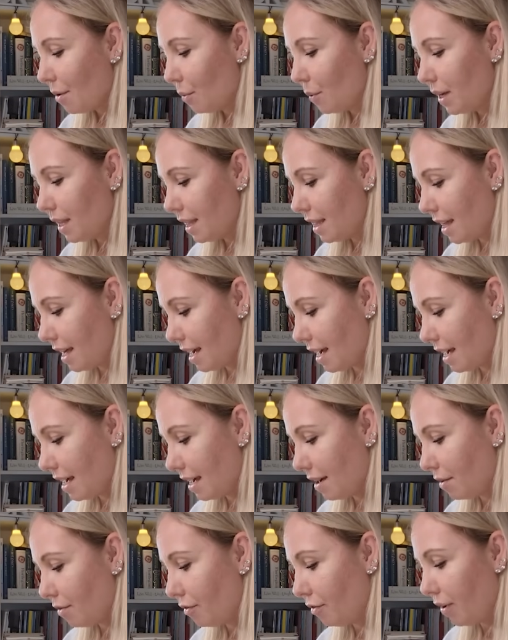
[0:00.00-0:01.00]
with
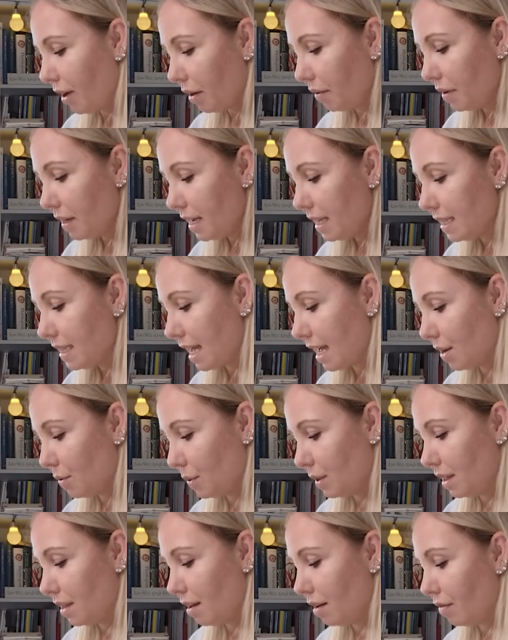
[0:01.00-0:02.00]
the fairies and
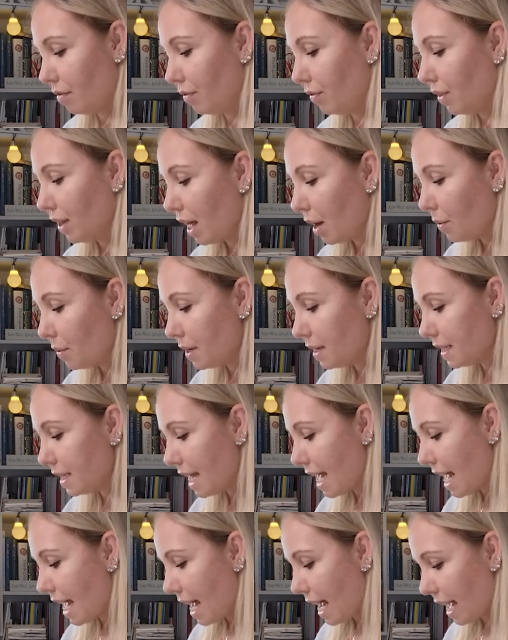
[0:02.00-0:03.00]
with the flowers.
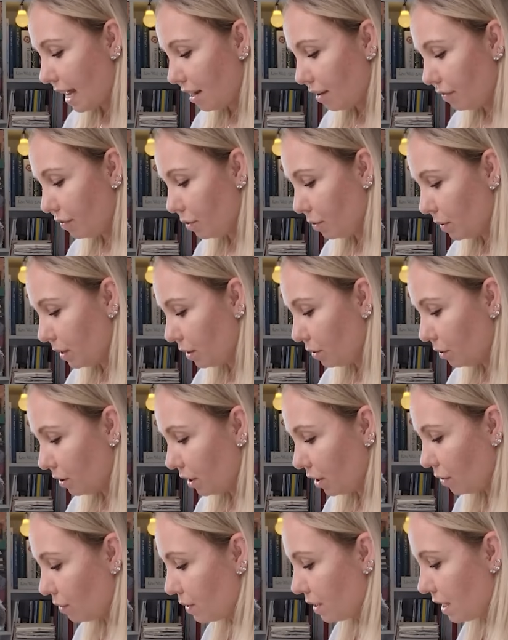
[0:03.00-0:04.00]
And if you will look
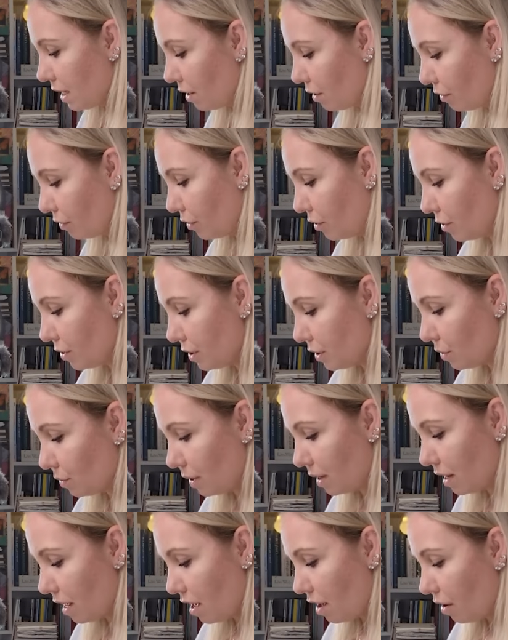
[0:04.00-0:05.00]
closely, of course you
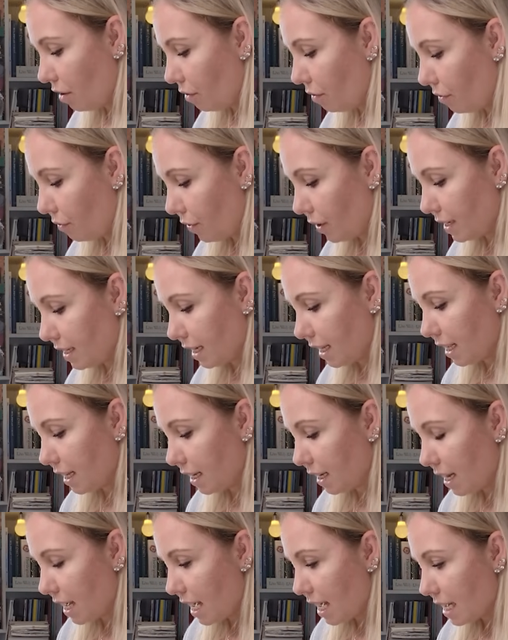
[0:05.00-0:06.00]
will fit
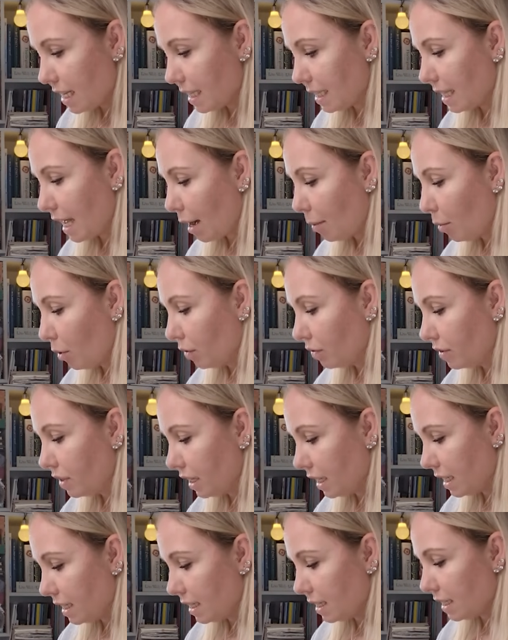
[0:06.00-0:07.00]
in some of
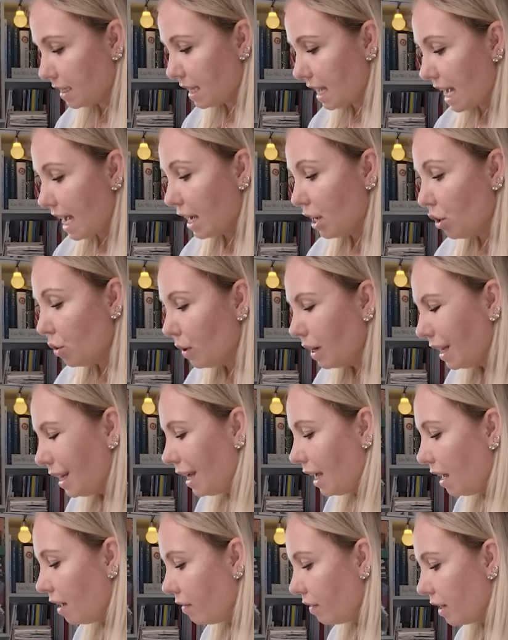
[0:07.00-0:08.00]
these. You can
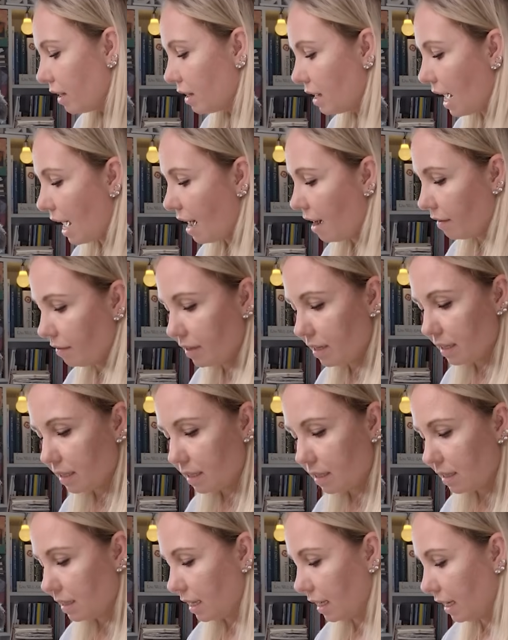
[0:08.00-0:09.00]
even have this
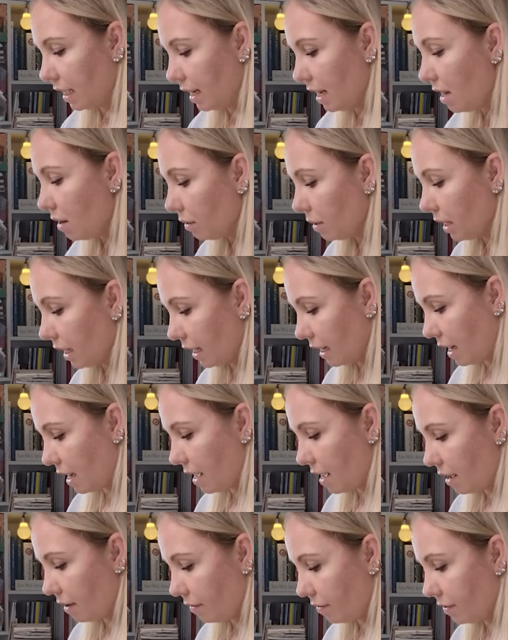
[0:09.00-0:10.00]
sticking out, like I
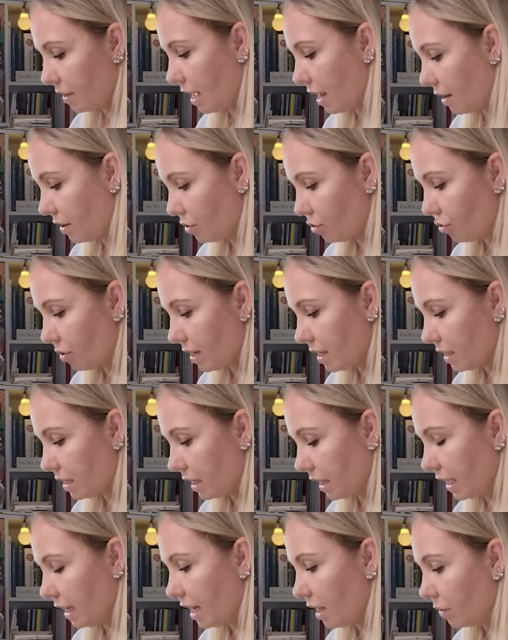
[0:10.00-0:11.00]
have her dress
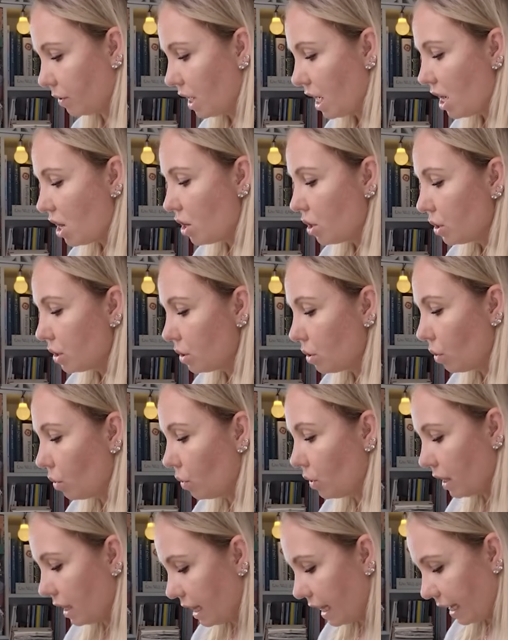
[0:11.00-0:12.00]
sticking out.
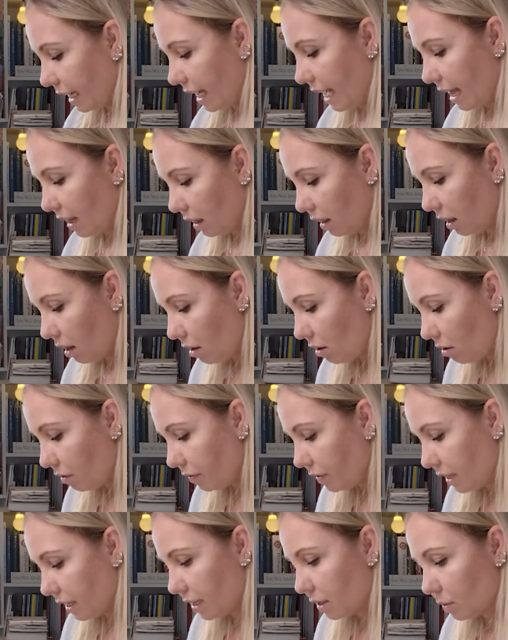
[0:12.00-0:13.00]
So like a lot
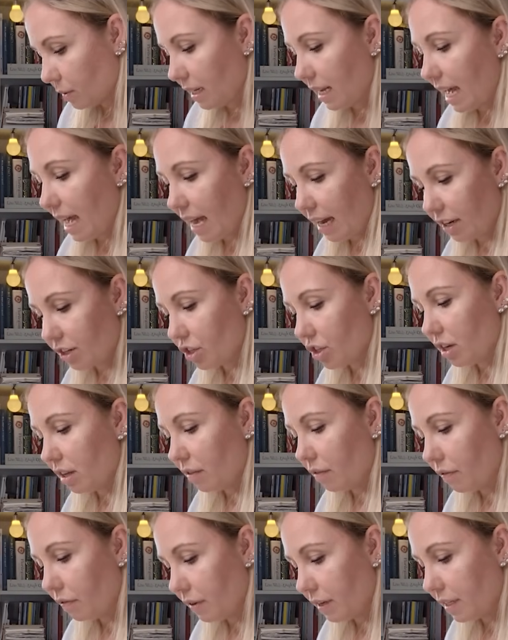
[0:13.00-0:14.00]
of these will
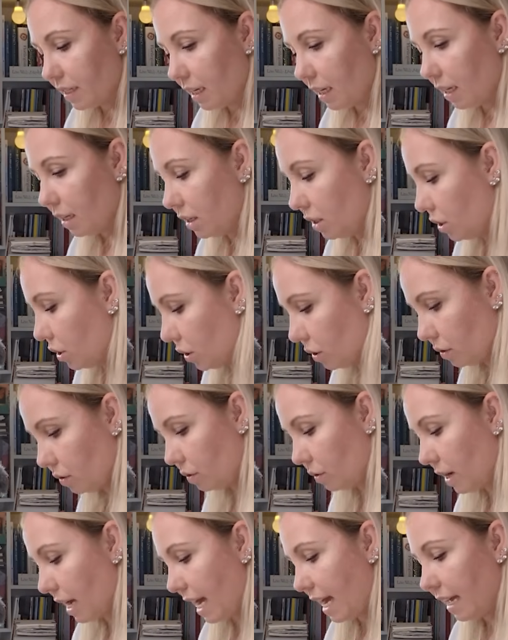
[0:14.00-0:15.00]
actually fit
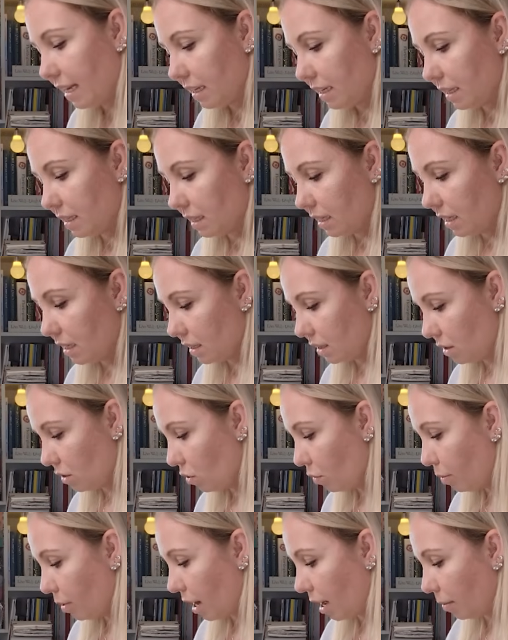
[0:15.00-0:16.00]
into ATCs,
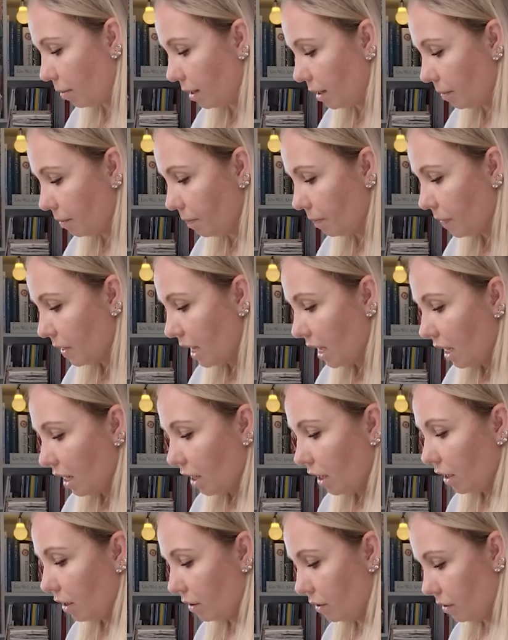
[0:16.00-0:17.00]
no problem.
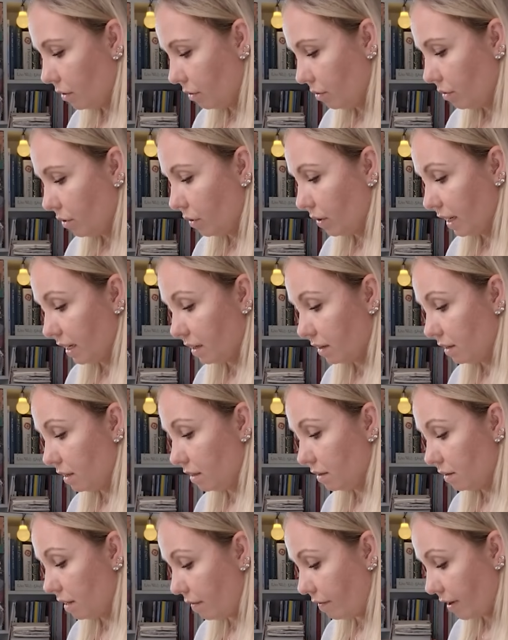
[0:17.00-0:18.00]
You know, you can
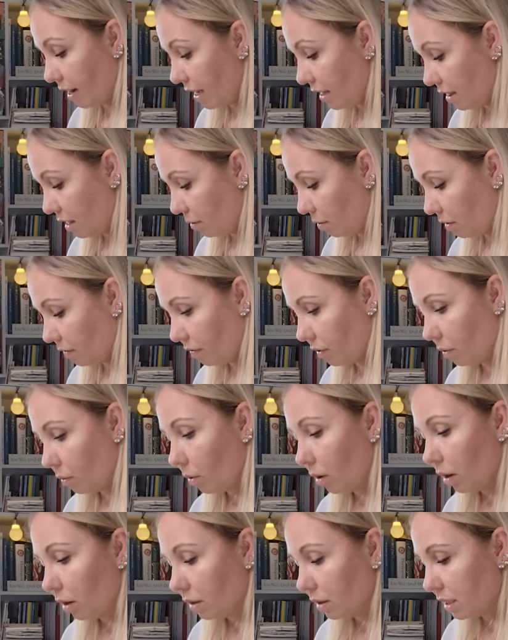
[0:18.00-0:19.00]
divide them if you
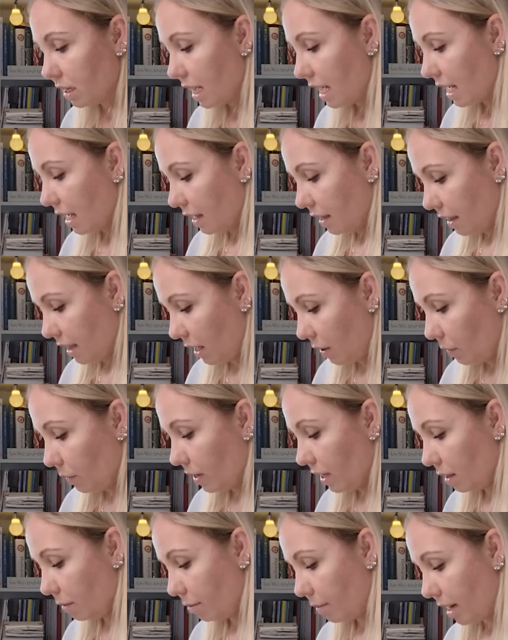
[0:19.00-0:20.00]
want. They
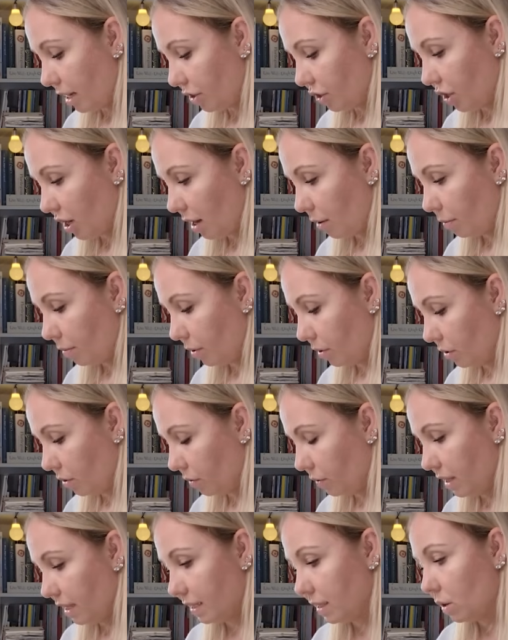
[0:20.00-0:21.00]
will match up, you
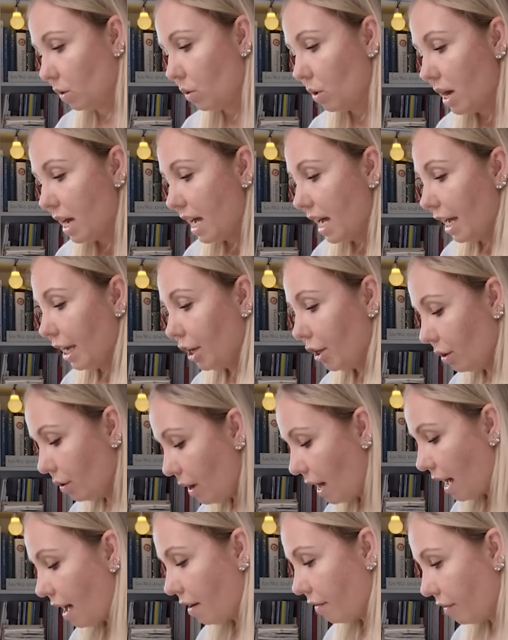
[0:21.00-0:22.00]
know. So you
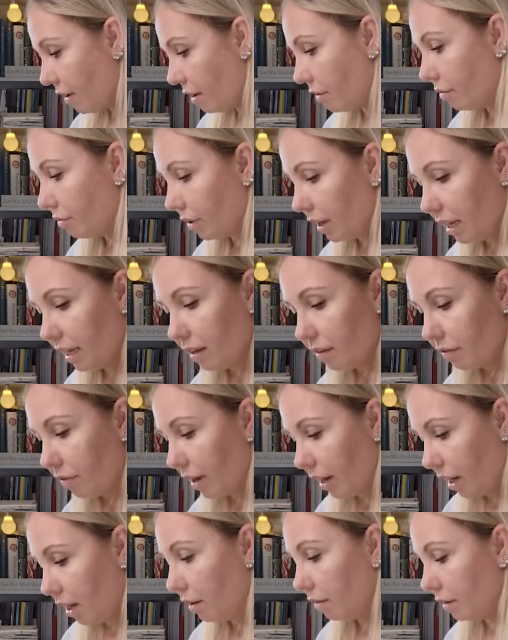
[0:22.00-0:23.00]
have a real
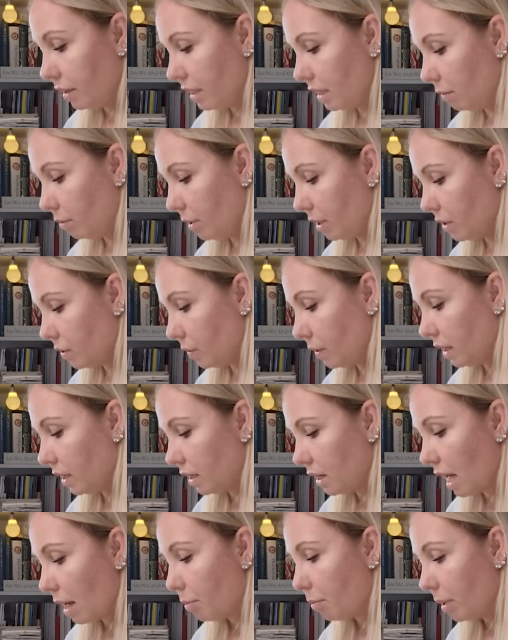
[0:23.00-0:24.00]
variety
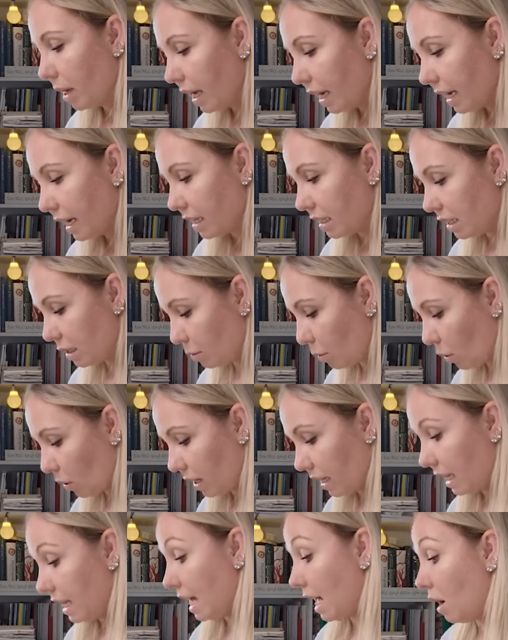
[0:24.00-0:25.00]
between big and
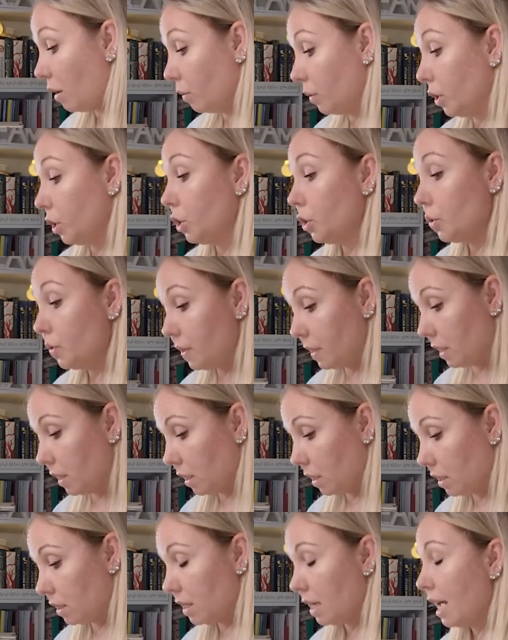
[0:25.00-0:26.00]
small. Now,
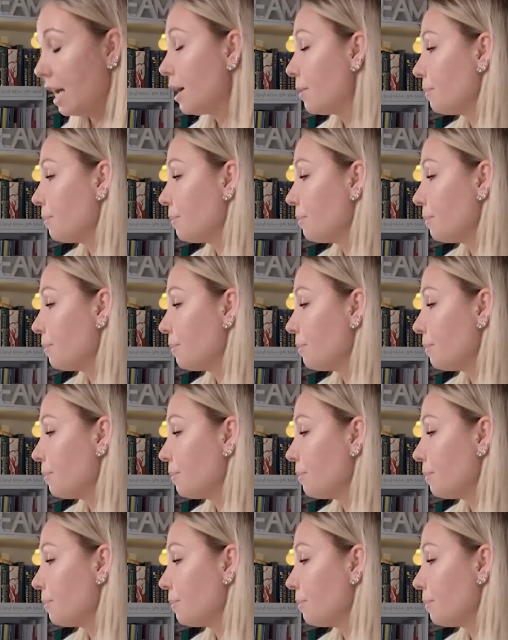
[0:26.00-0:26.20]
gooses.